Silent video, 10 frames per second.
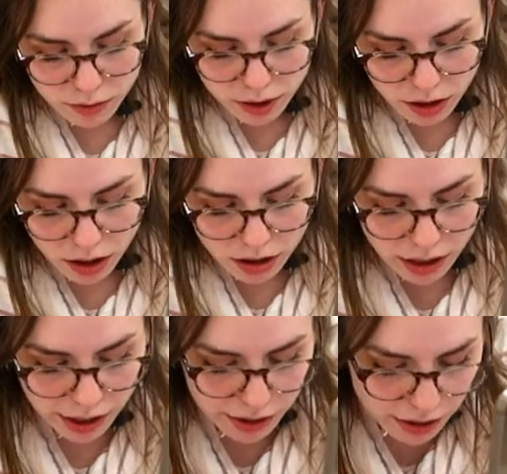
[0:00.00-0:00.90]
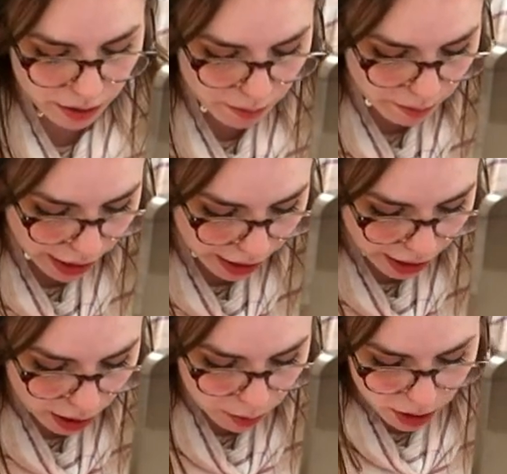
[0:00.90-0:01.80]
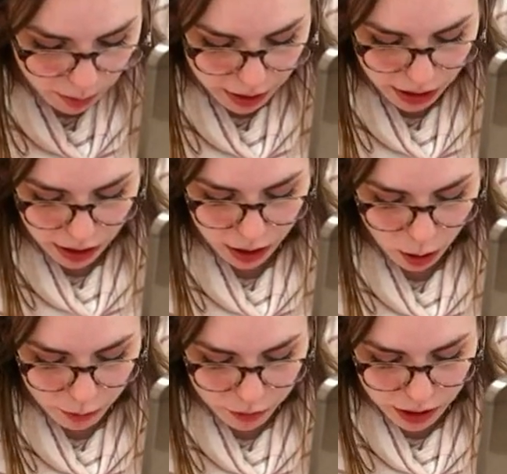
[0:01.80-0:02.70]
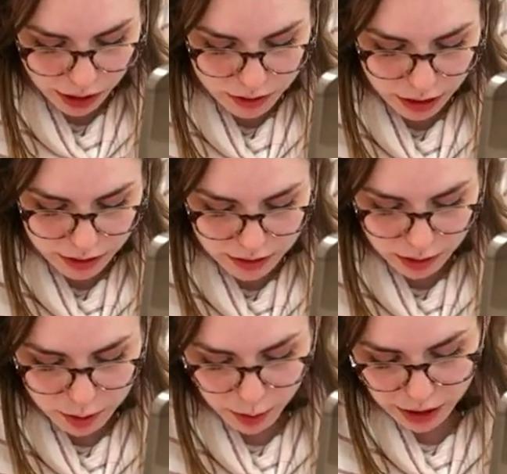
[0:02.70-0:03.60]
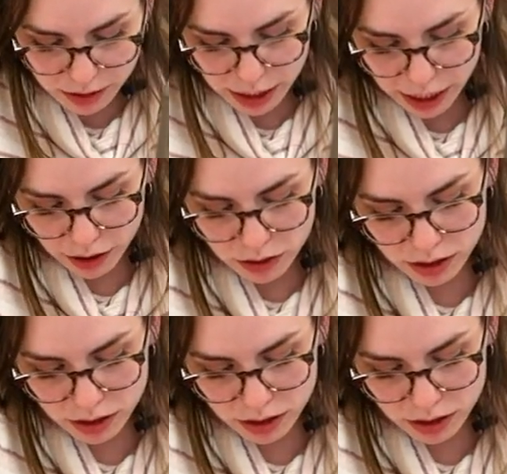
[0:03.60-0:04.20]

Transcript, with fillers: With all that mayhem in the beginning, hopefully you guys are at the same spot as me now.